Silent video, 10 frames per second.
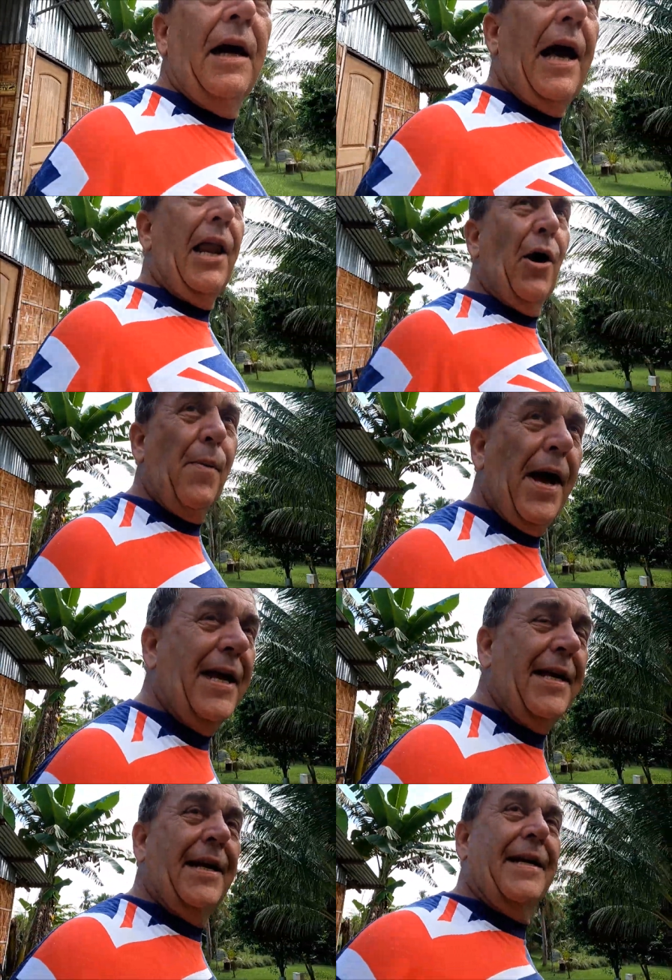Hello,
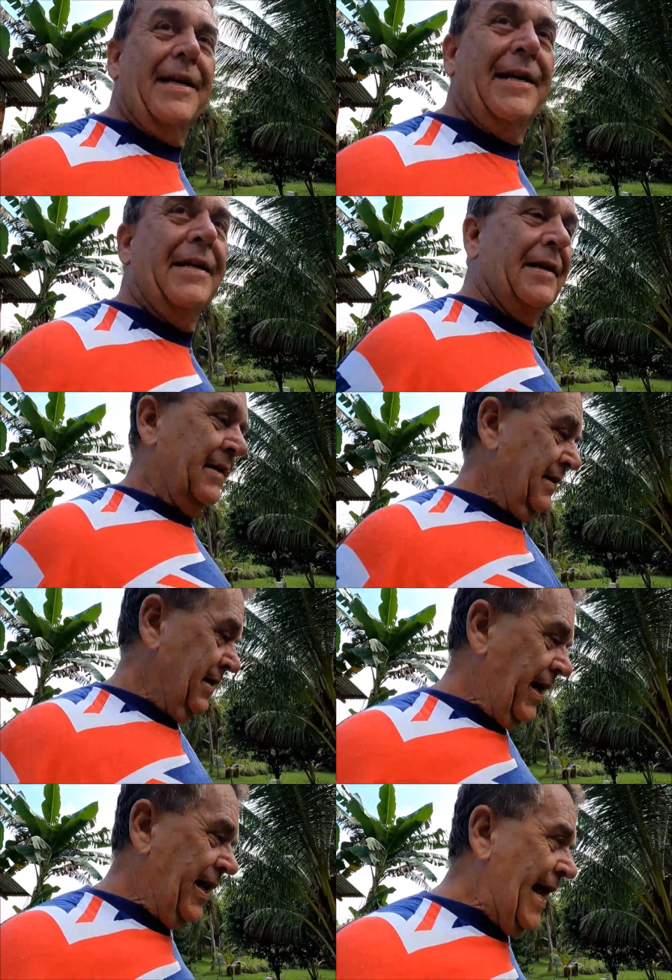mate.
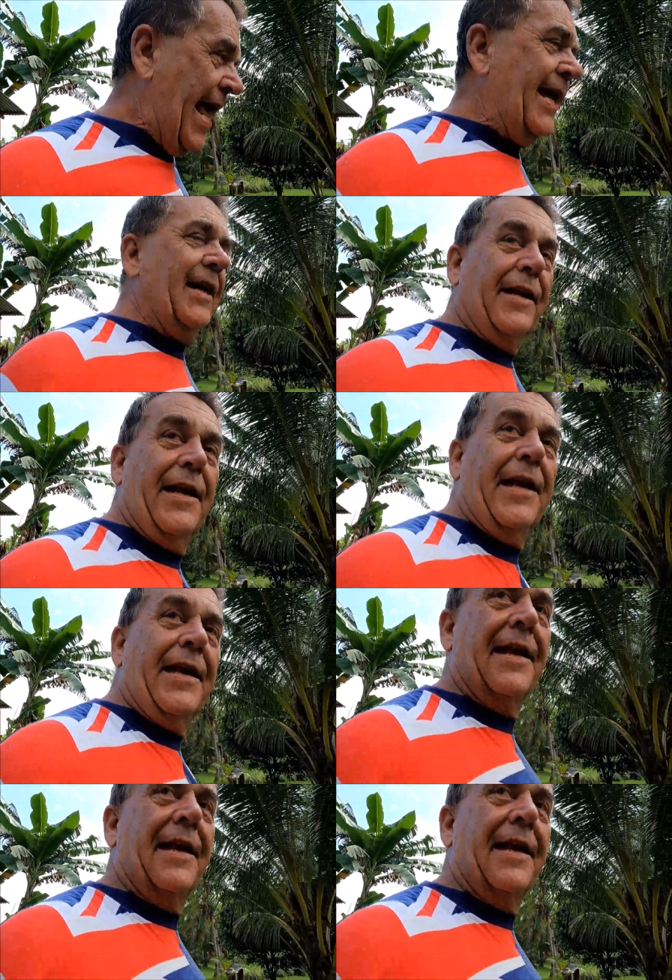How they hanging?